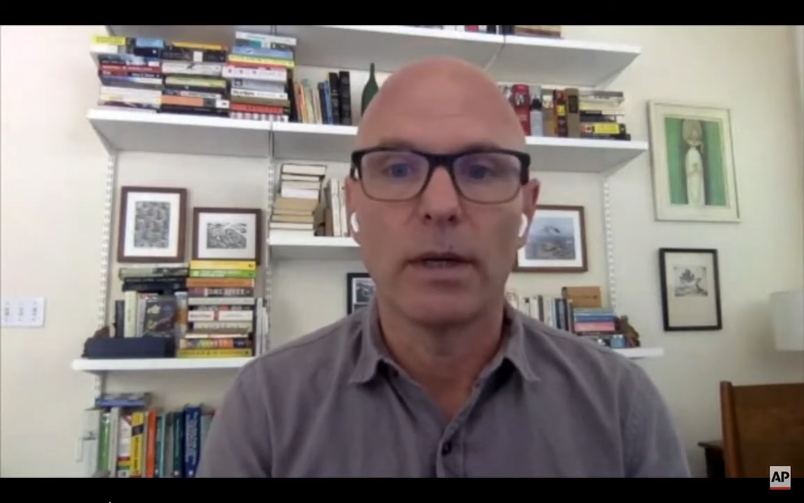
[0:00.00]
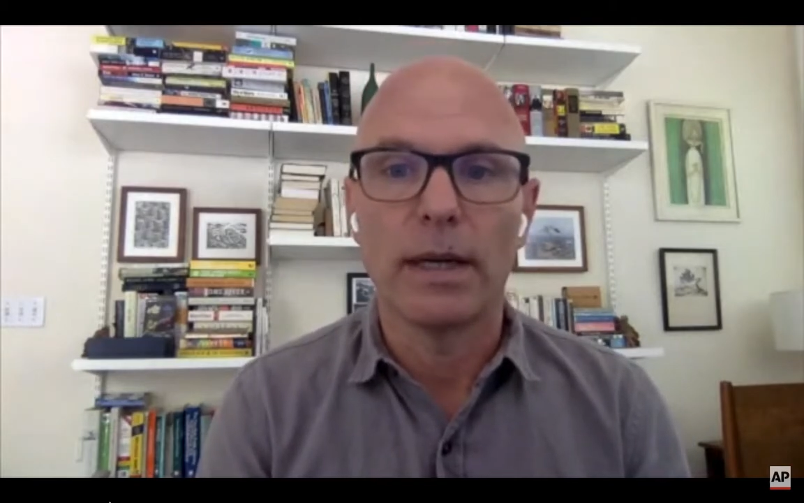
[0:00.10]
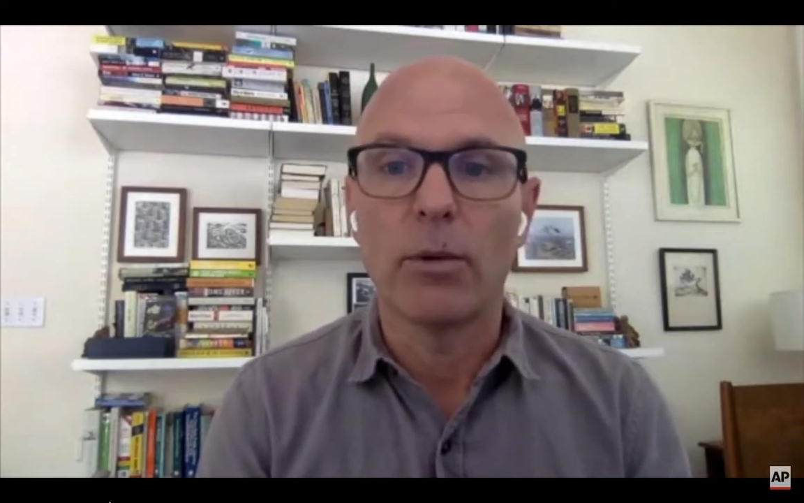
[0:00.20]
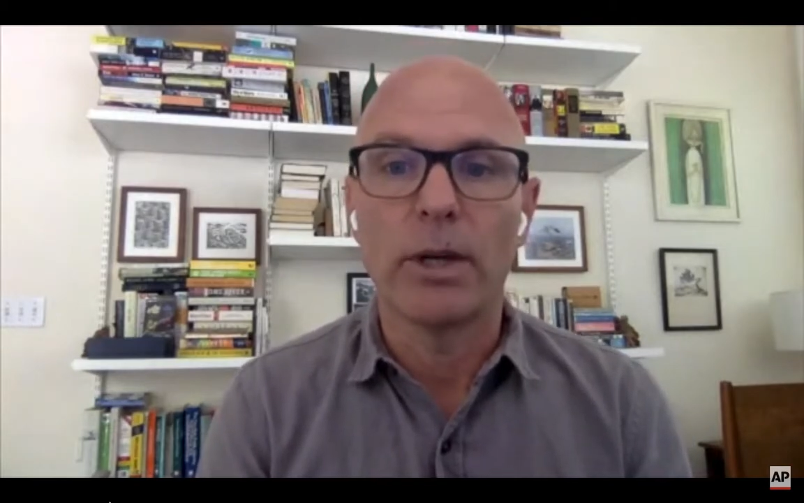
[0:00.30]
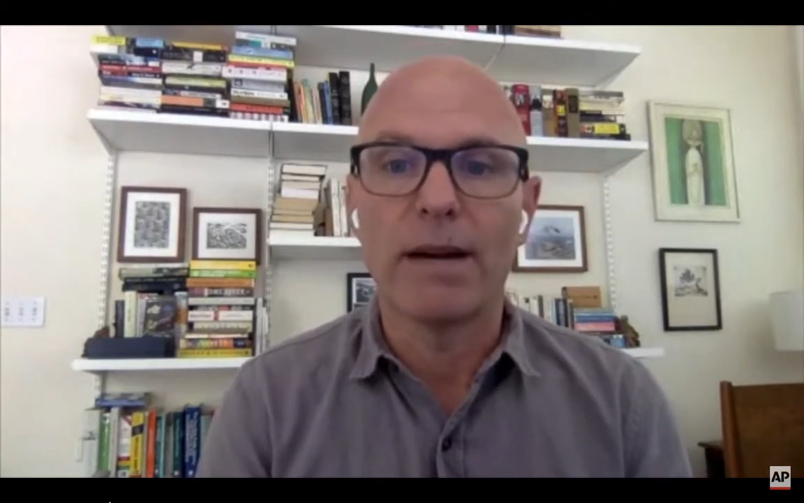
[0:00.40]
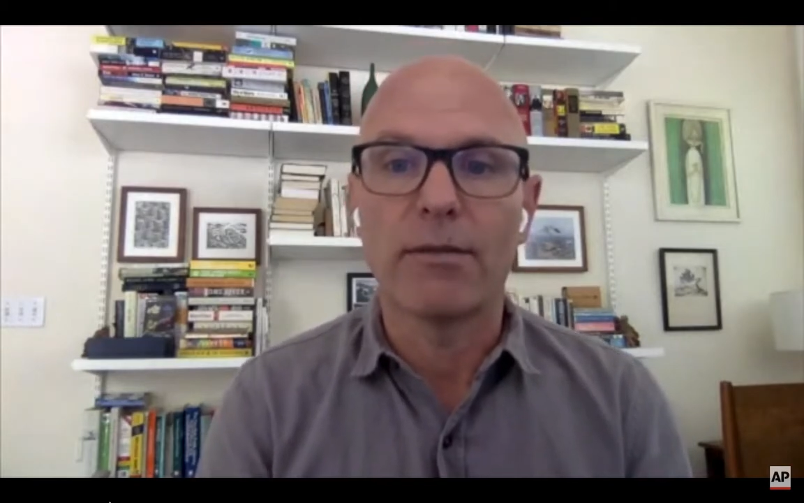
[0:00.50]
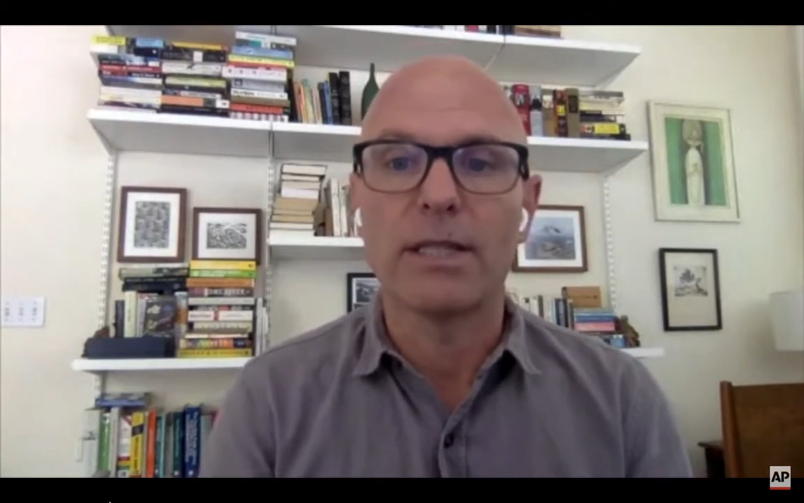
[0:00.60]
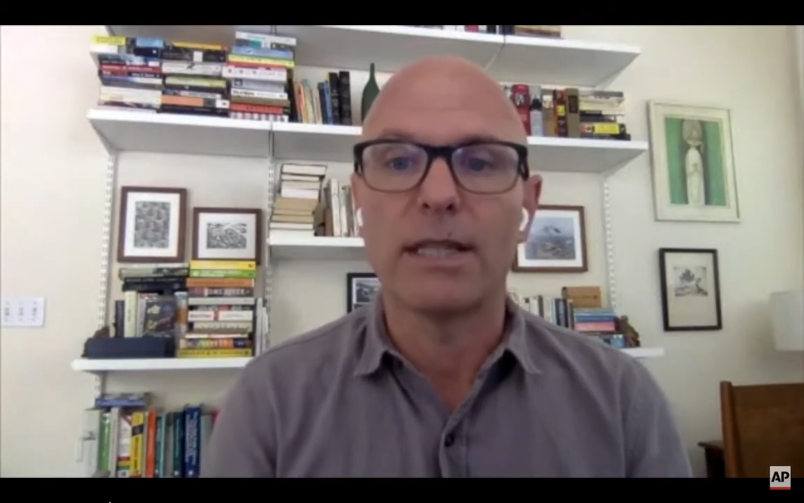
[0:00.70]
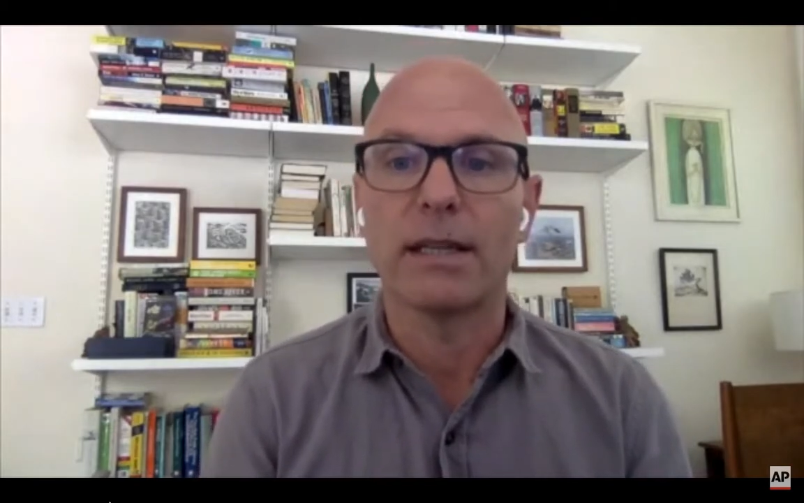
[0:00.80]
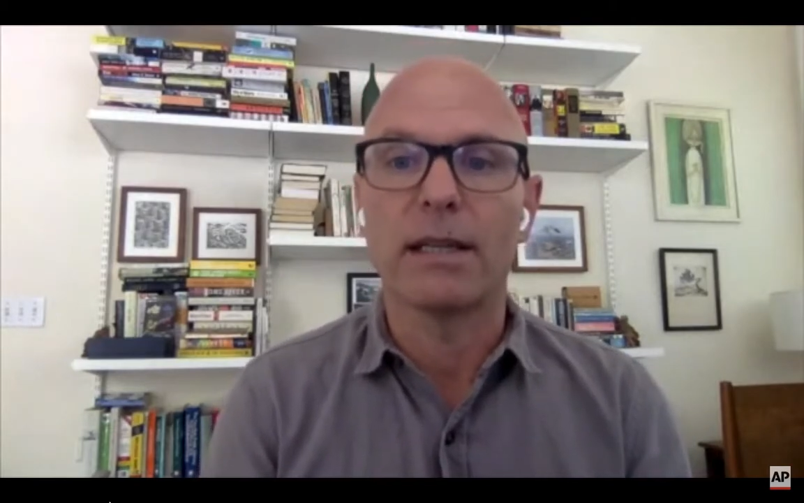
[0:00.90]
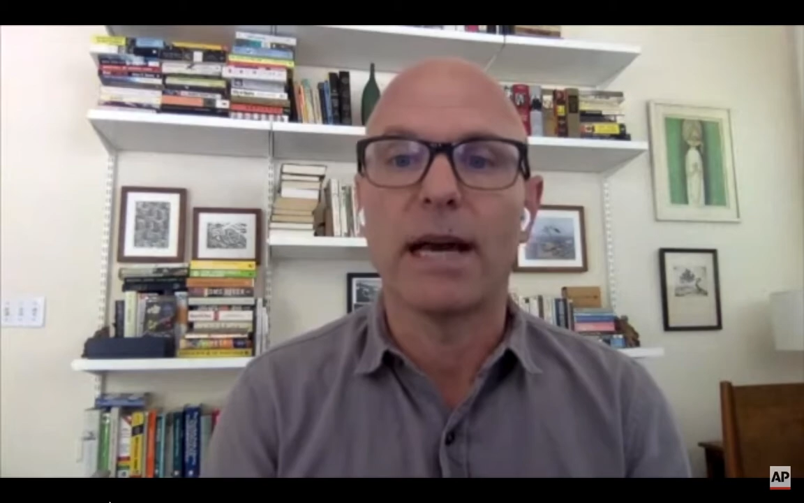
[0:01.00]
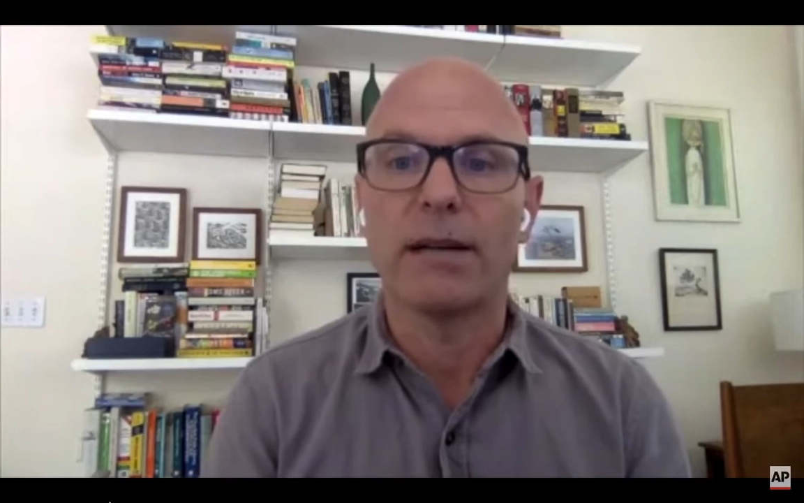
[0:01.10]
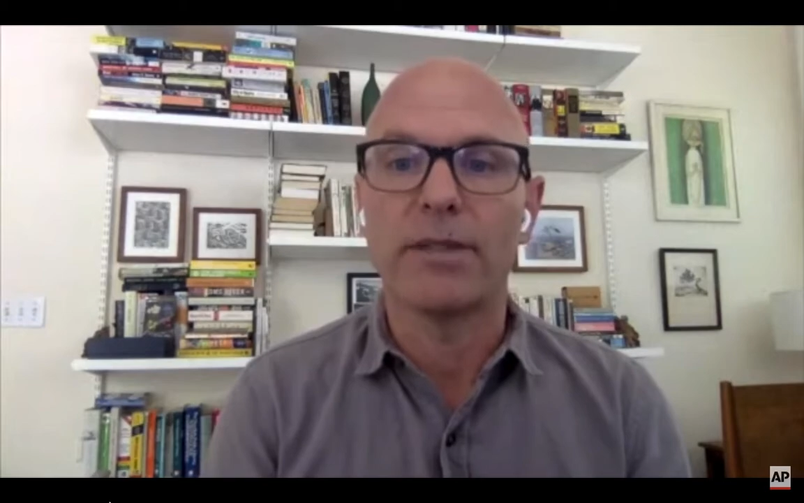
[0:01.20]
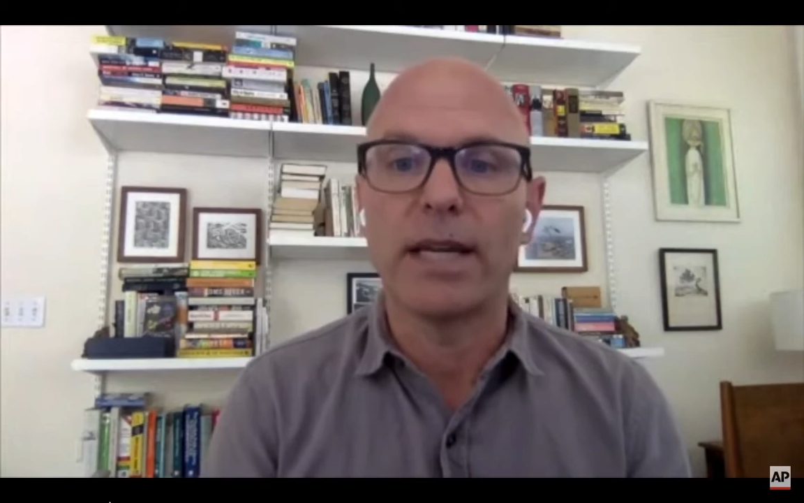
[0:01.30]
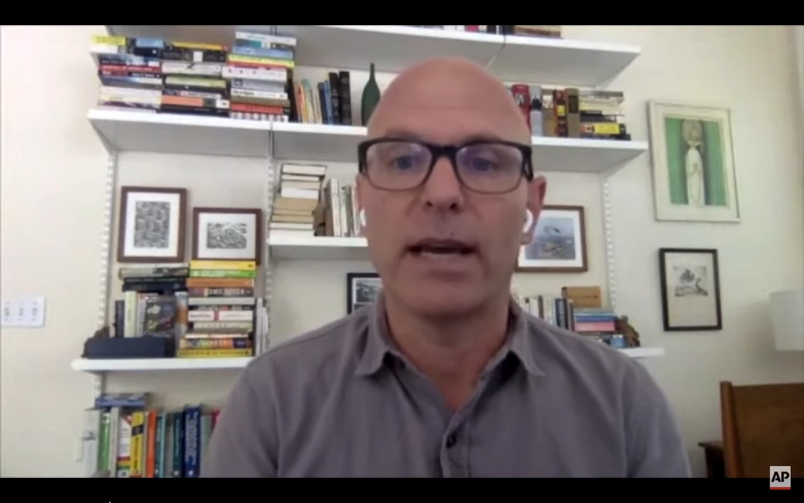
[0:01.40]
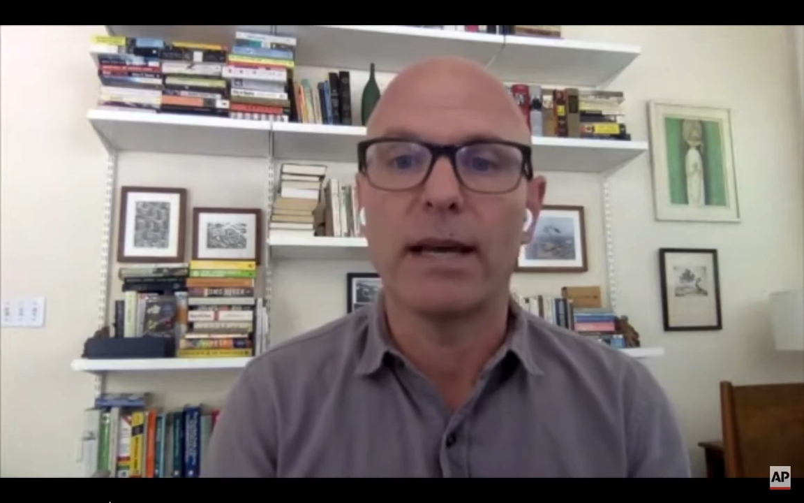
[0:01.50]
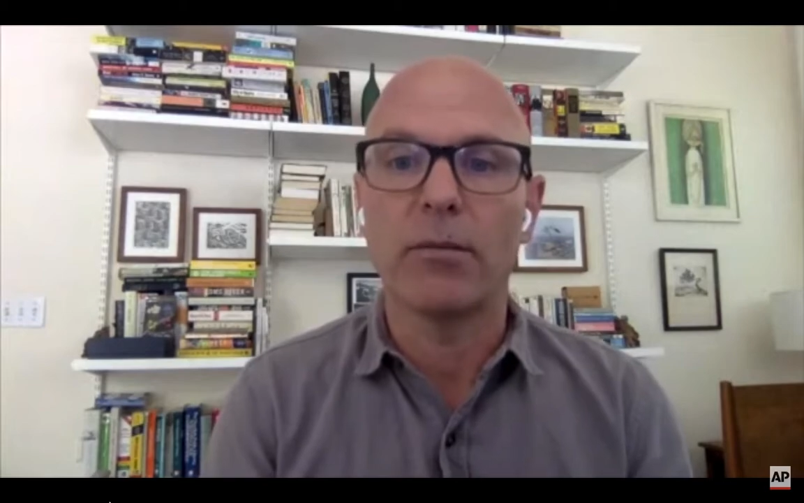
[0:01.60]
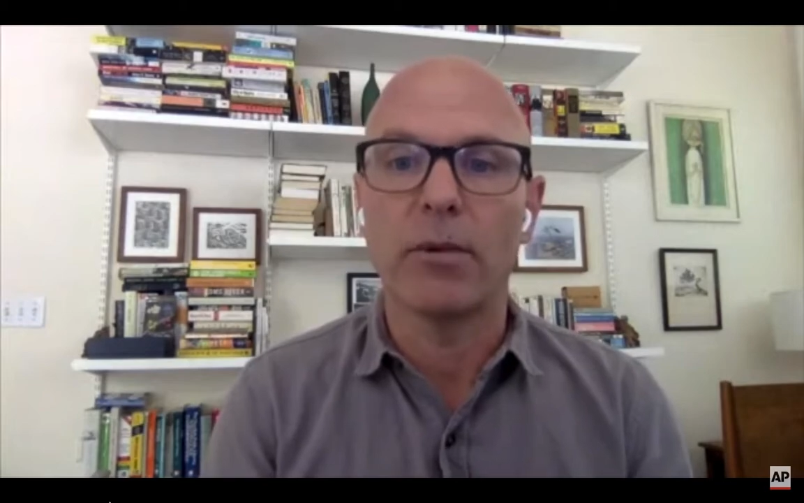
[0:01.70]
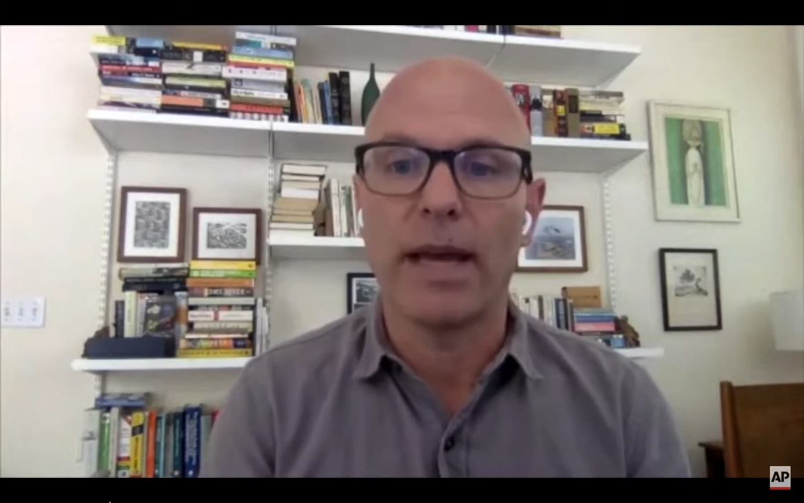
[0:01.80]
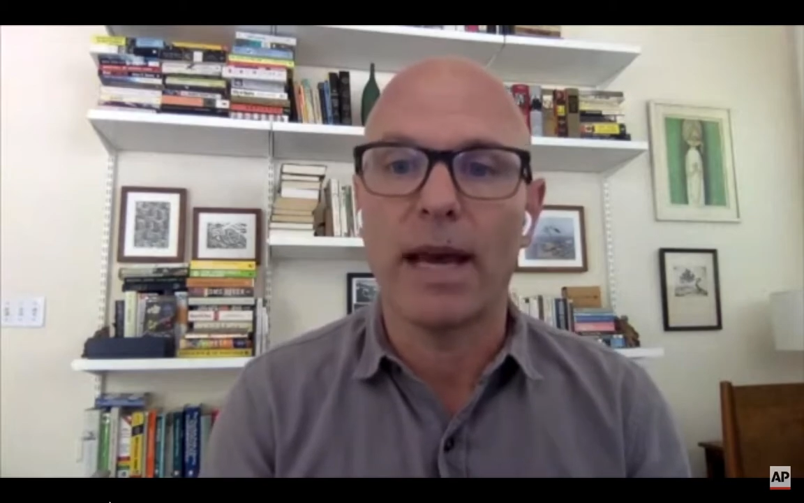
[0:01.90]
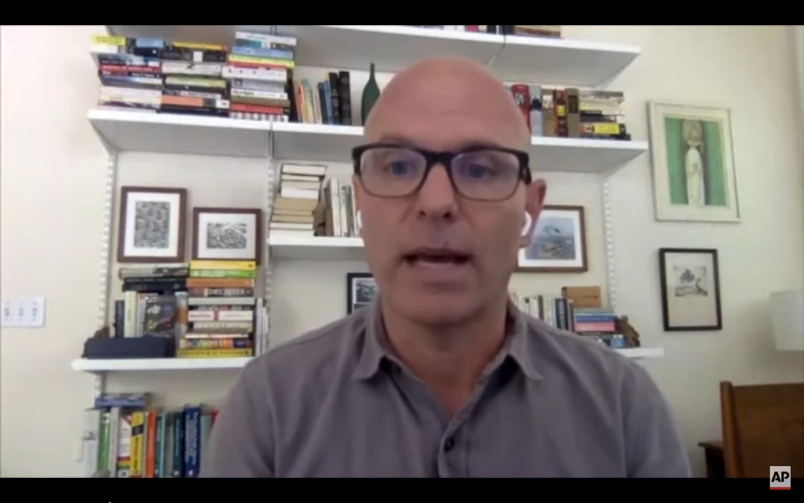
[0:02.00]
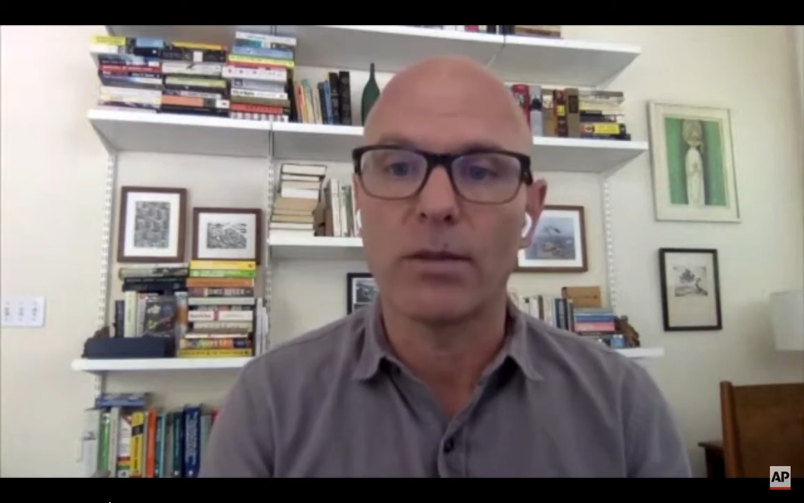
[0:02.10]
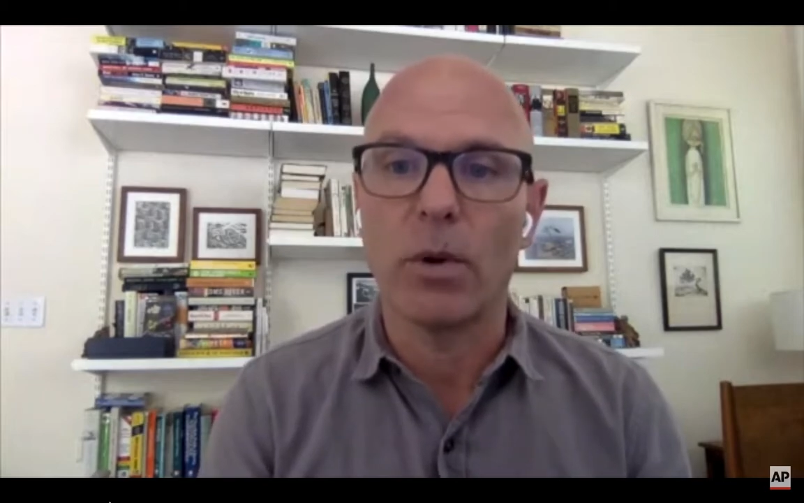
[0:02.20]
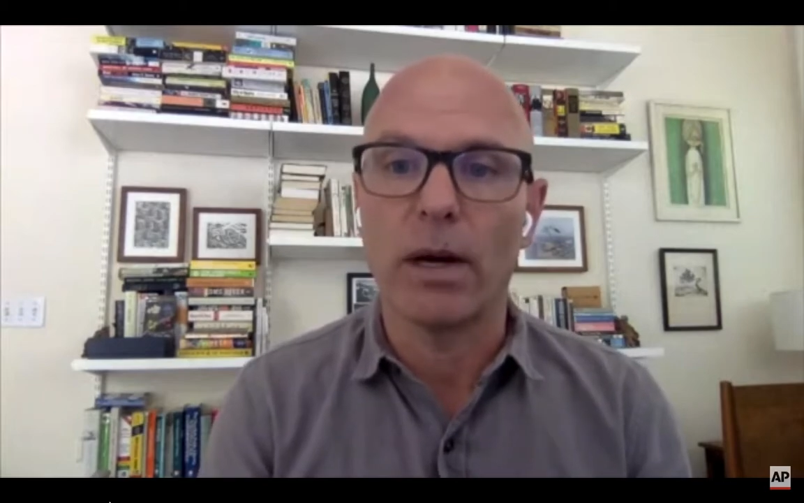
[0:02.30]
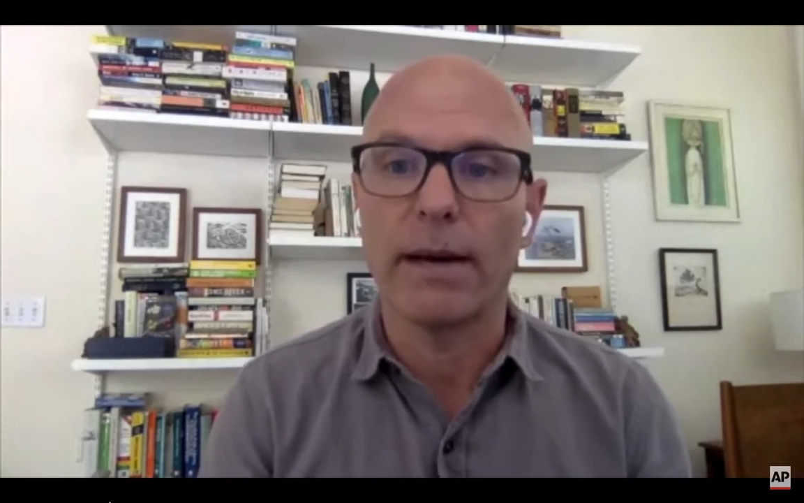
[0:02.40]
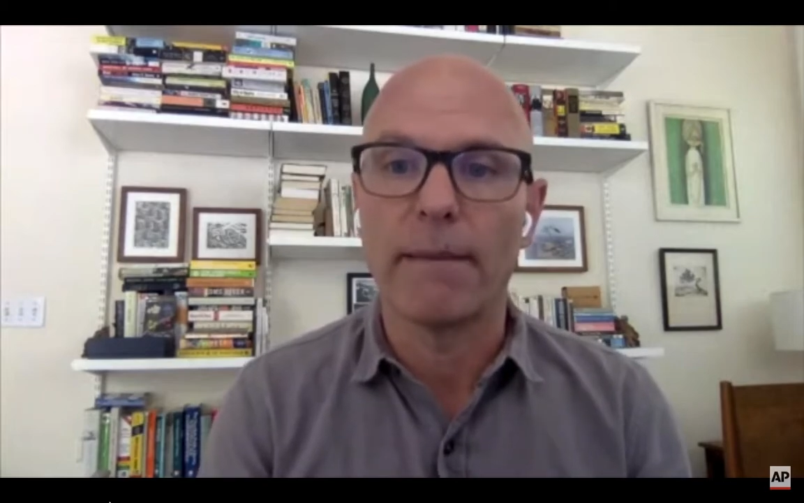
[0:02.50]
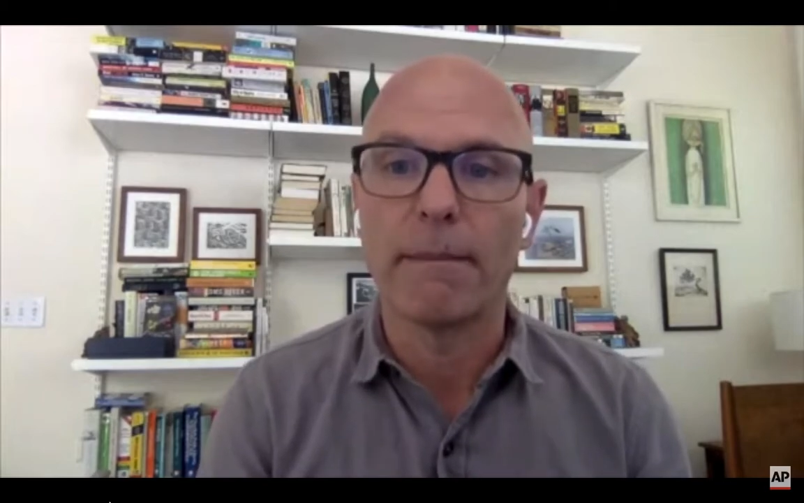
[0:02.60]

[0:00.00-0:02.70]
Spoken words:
it would never see the light of day when they asked why.